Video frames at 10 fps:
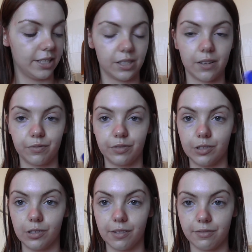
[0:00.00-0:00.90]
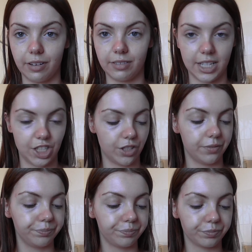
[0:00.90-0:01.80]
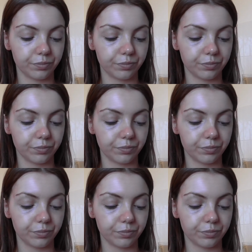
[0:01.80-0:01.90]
is for foundation.